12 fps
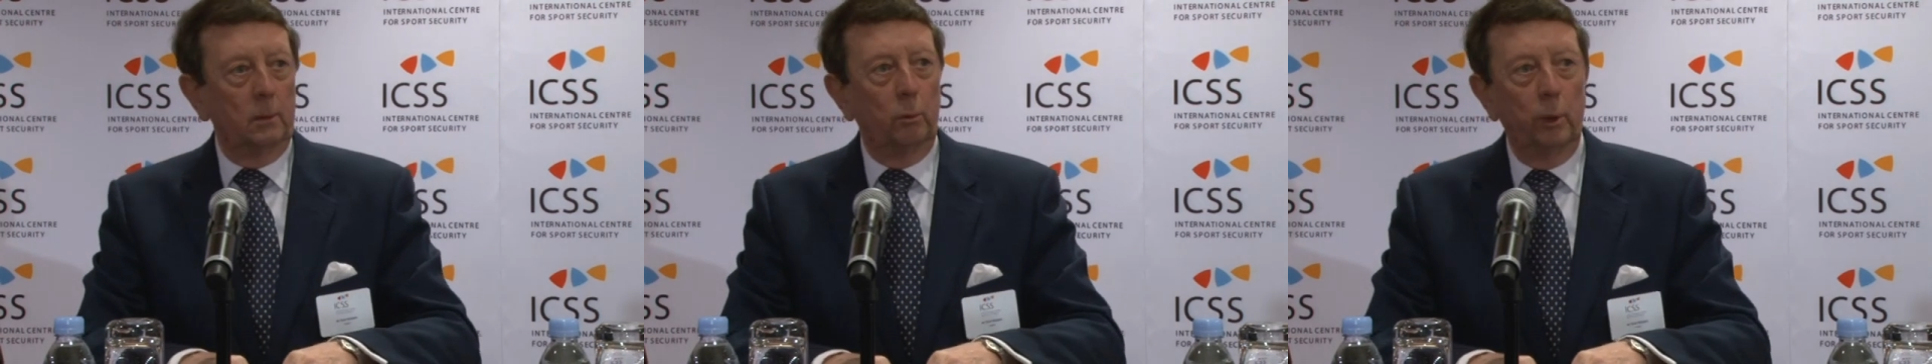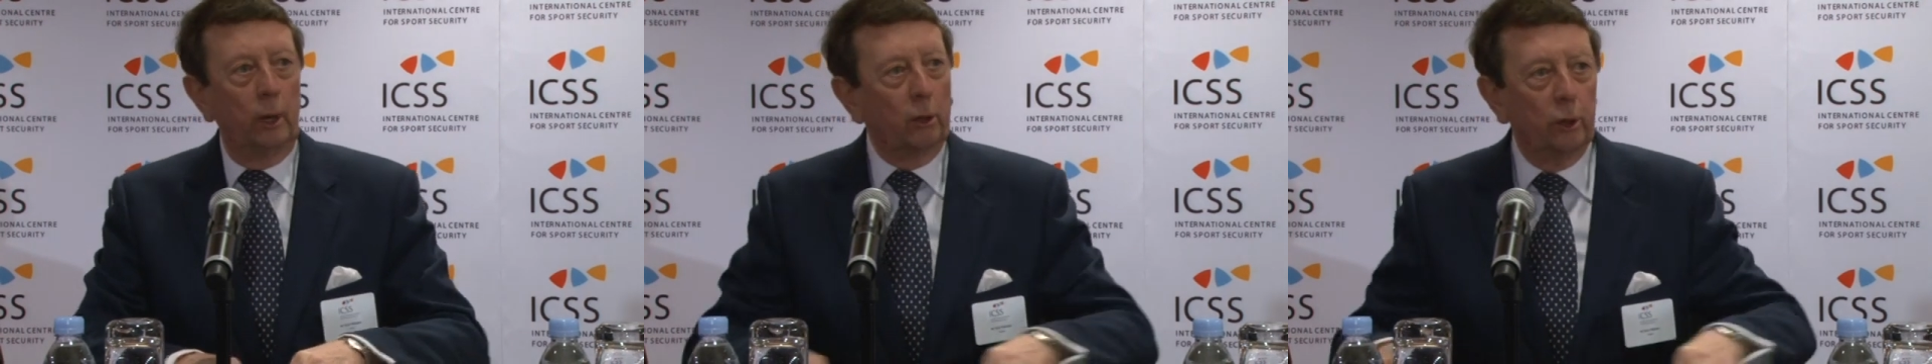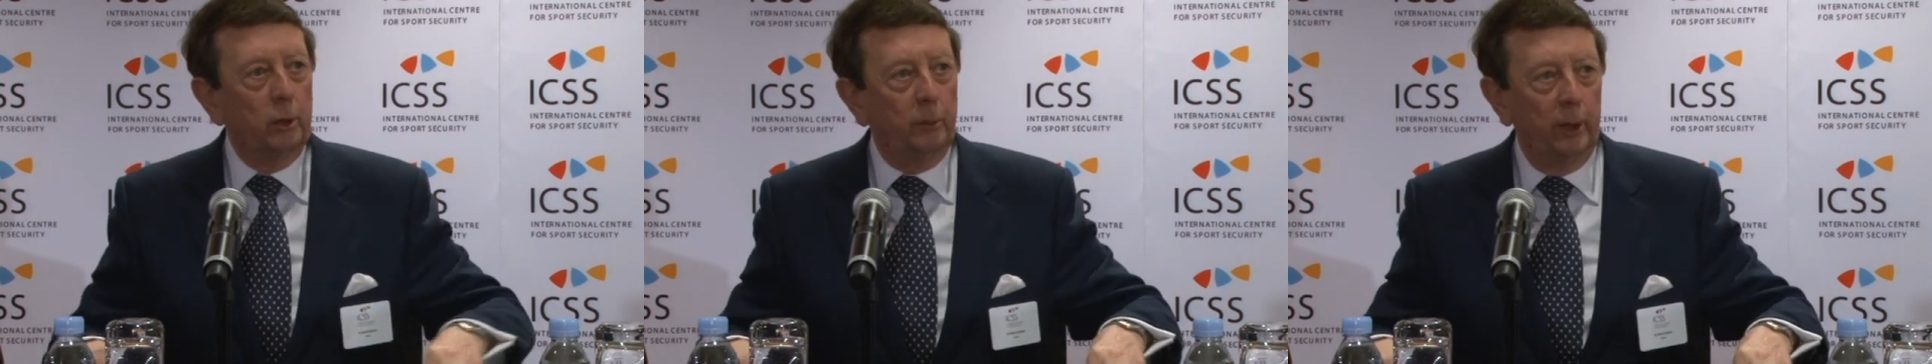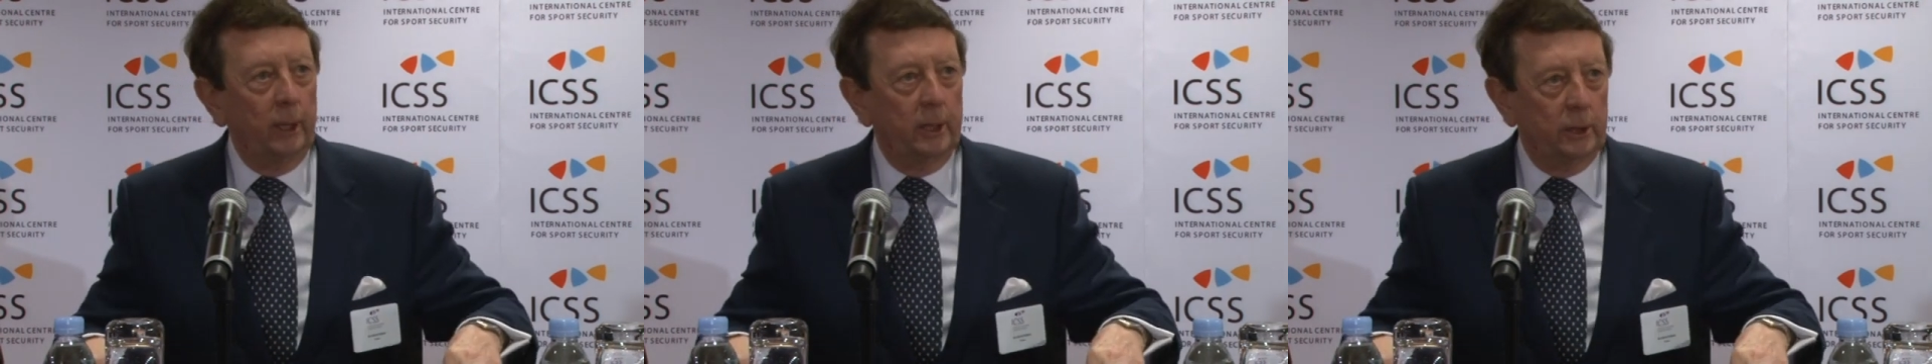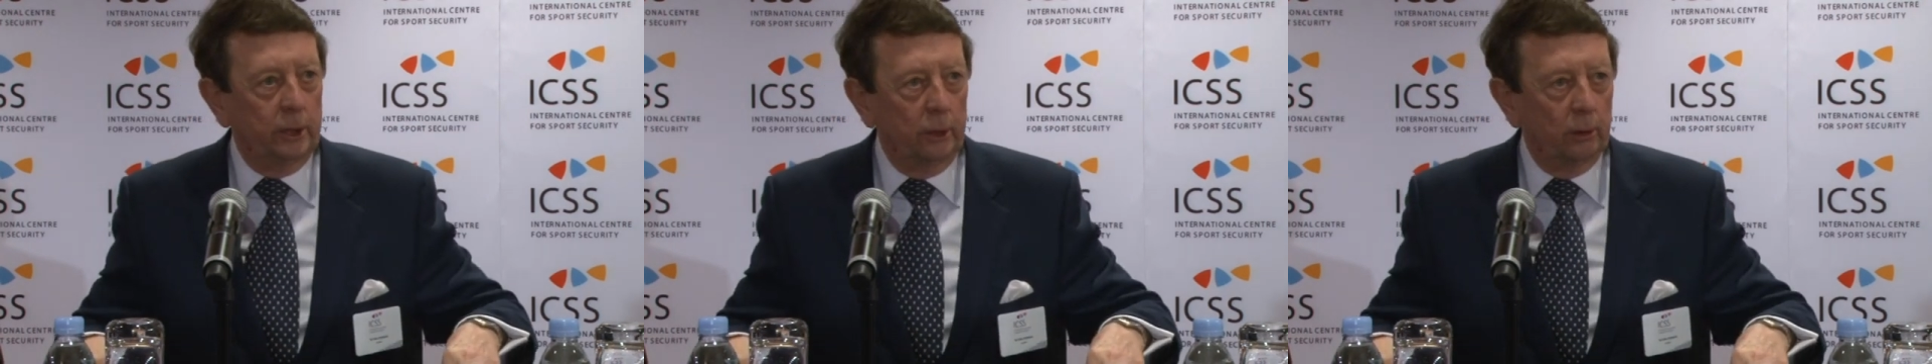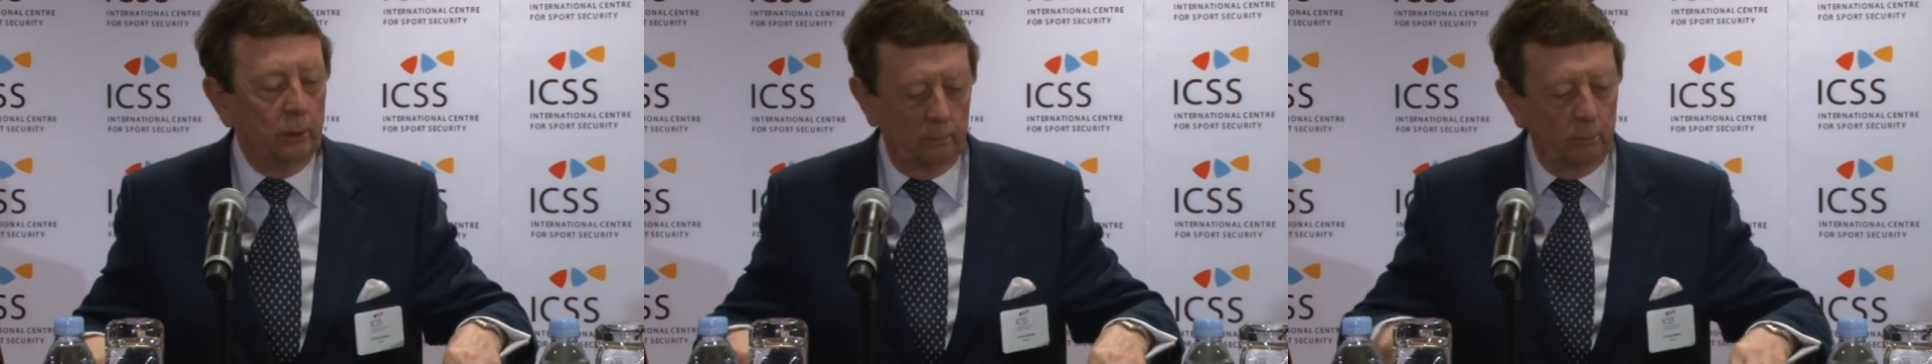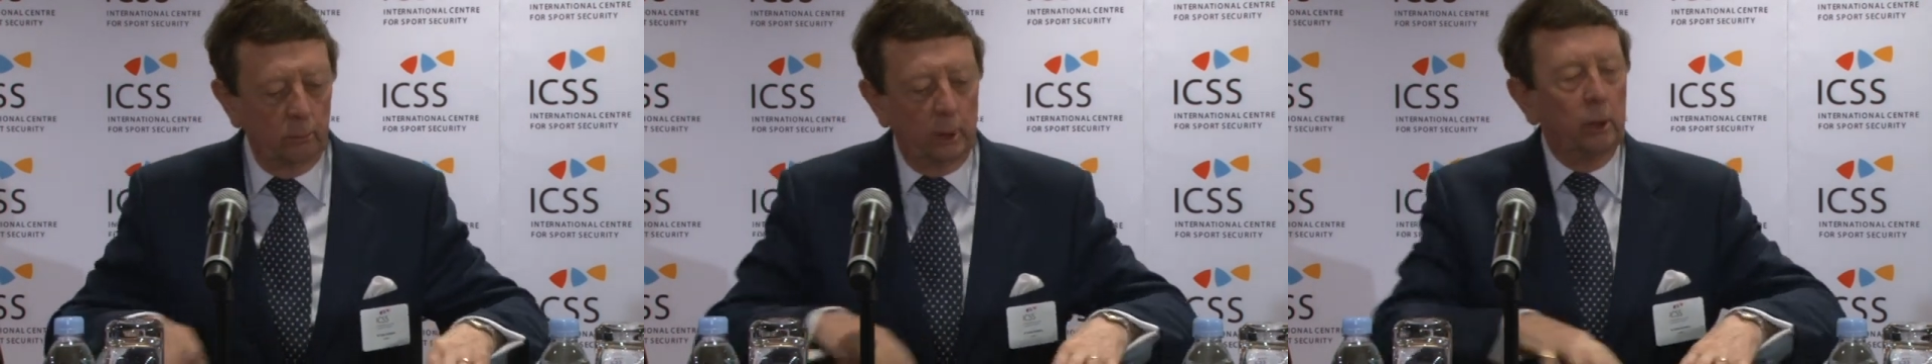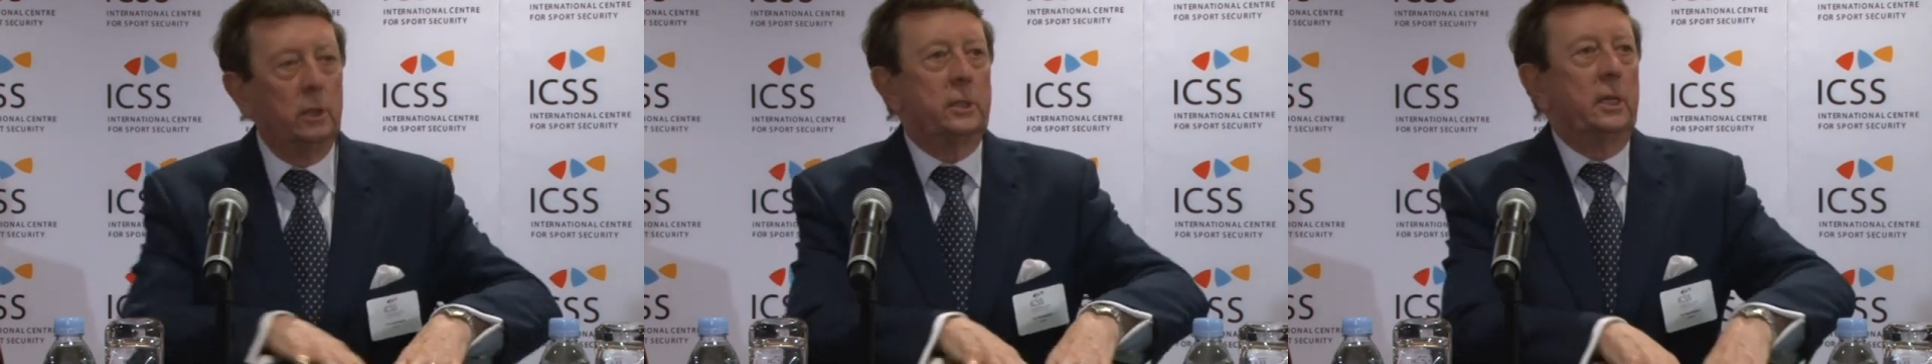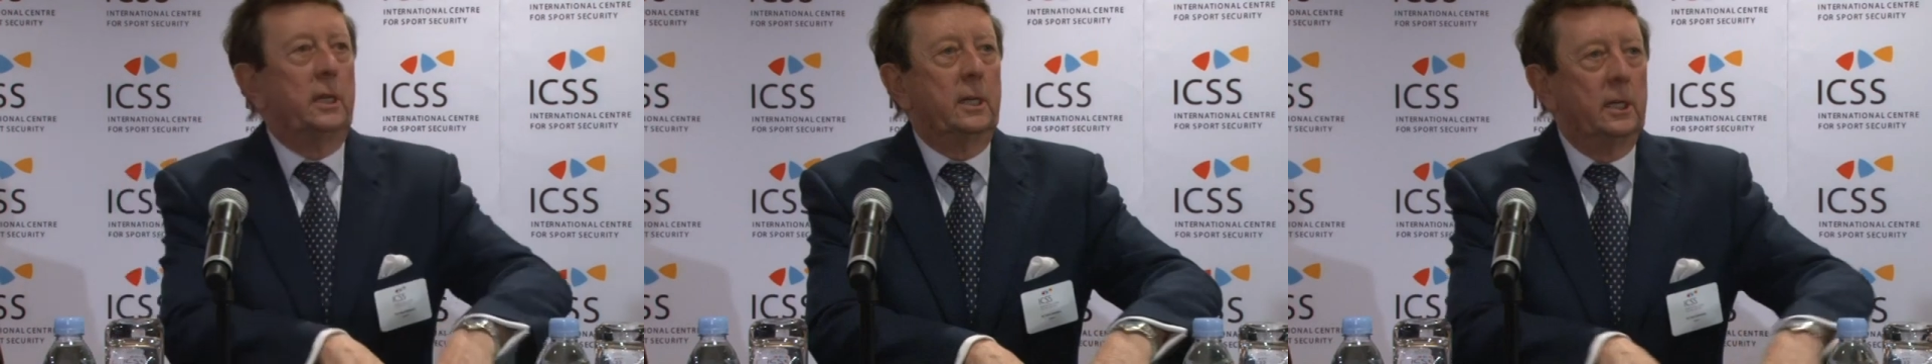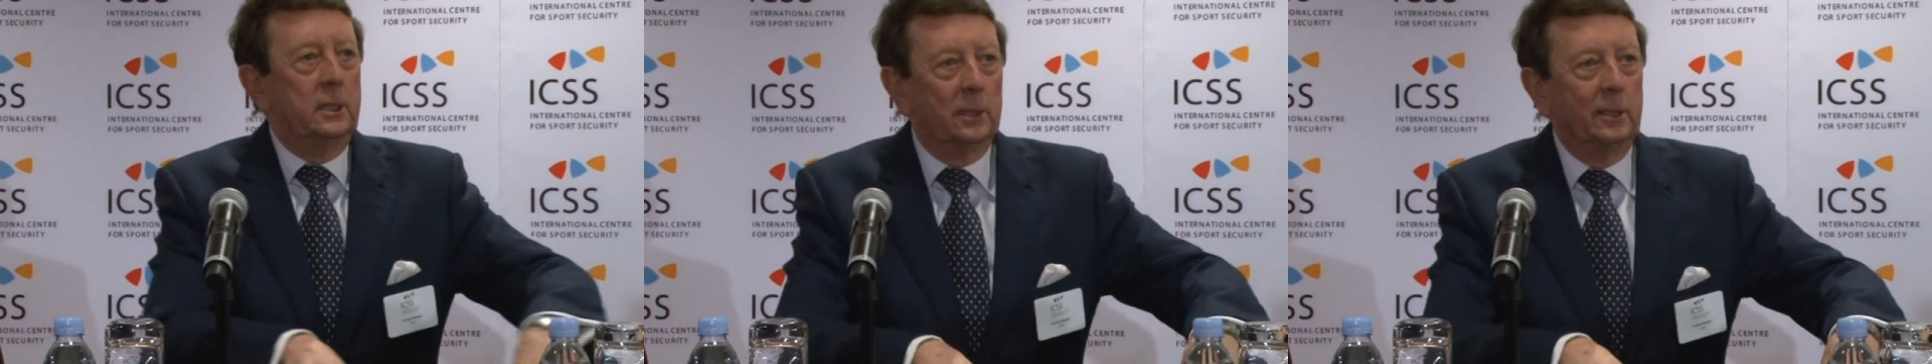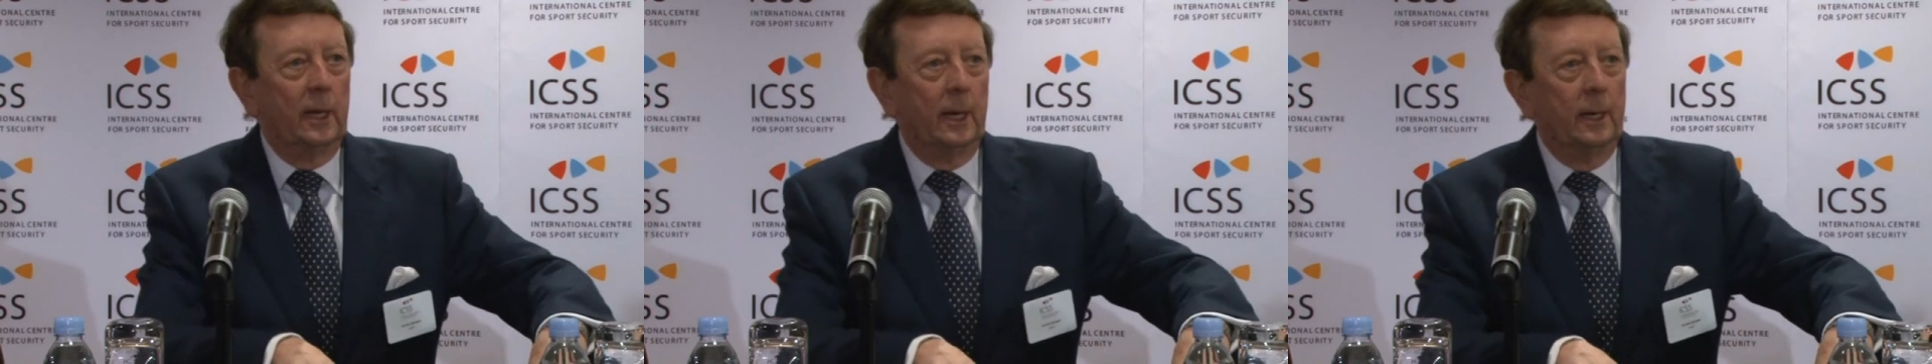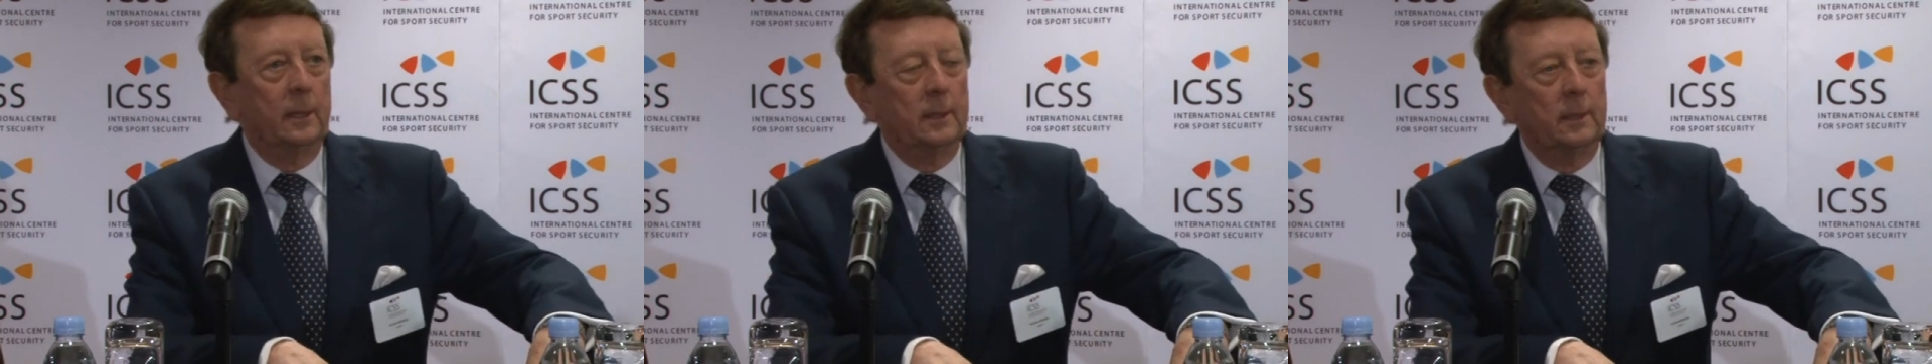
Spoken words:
we're not going to bring it to Europe, we're going to take it to there,